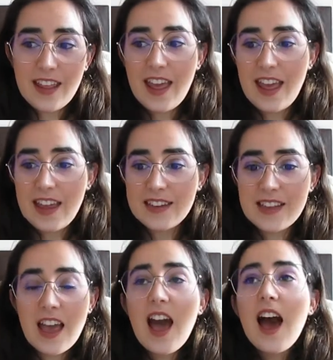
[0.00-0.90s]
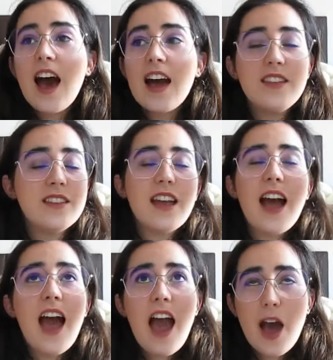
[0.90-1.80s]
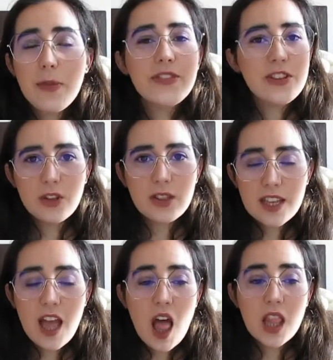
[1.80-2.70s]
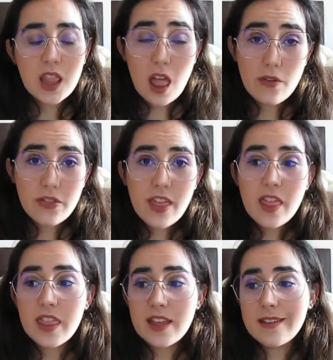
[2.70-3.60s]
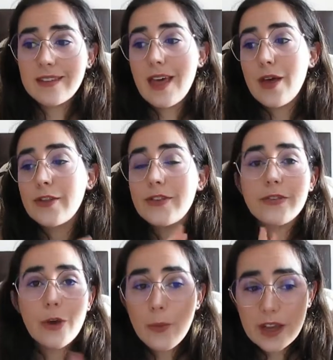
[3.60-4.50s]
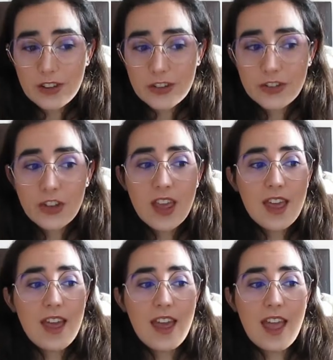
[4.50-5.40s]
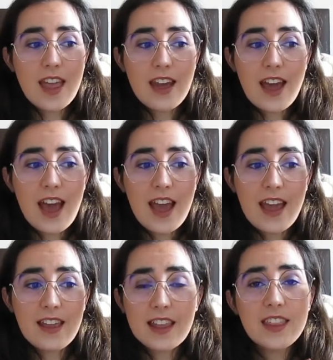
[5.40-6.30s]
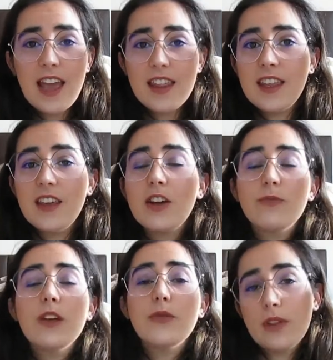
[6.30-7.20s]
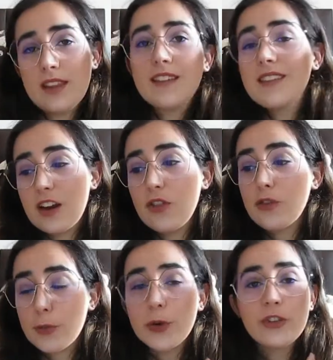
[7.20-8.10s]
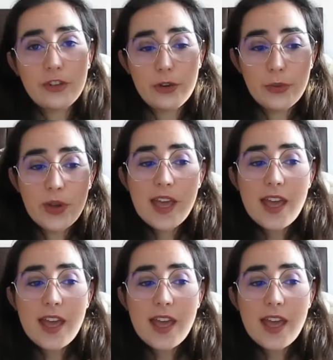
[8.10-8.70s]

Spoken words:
And I just absolutely loved this so much, and the ending got me really excited for book 2.